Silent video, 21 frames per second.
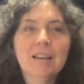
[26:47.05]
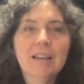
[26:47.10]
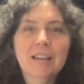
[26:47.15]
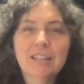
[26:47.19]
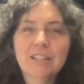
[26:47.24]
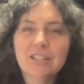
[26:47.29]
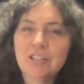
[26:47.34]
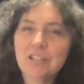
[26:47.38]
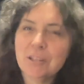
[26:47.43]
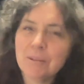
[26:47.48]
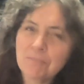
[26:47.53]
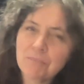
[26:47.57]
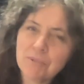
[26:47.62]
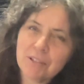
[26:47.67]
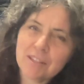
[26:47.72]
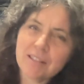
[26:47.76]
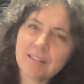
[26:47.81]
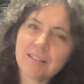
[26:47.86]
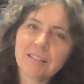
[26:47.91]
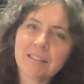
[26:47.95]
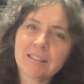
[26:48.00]
And Jim
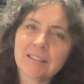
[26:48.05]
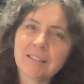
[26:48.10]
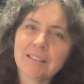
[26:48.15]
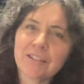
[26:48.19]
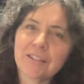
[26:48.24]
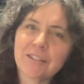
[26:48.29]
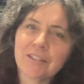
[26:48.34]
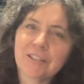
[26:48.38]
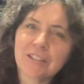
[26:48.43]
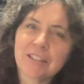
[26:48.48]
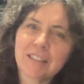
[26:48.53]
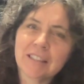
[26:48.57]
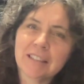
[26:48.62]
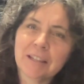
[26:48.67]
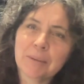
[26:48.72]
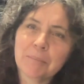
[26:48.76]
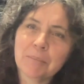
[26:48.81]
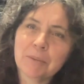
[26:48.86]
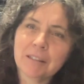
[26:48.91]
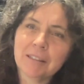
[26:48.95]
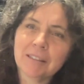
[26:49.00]
just sits there looking
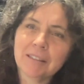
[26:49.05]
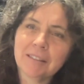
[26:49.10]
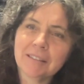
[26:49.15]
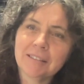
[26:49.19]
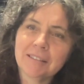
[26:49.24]
at me.